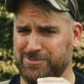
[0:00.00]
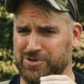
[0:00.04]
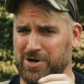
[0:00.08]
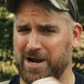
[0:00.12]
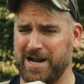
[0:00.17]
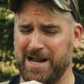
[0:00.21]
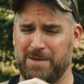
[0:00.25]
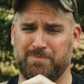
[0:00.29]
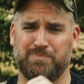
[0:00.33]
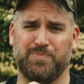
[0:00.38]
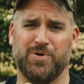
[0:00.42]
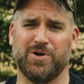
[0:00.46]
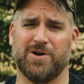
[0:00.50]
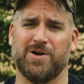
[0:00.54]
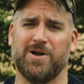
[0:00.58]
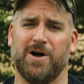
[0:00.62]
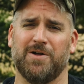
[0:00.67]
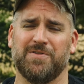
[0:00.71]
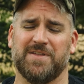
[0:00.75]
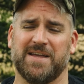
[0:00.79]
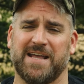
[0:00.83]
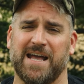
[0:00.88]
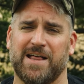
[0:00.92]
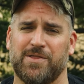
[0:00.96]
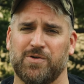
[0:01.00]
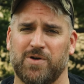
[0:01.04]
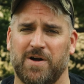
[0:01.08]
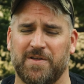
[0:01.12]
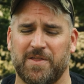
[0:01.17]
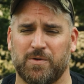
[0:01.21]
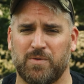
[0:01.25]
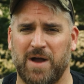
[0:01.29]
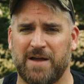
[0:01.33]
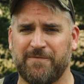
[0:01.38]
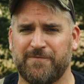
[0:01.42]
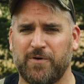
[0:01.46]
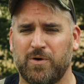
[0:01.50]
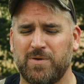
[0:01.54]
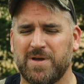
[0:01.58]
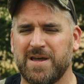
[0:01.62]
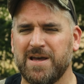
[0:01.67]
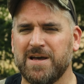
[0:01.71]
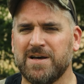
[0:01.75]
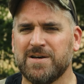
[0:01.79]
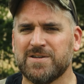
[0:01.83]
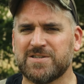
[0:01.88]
try to put it all together on the rifle.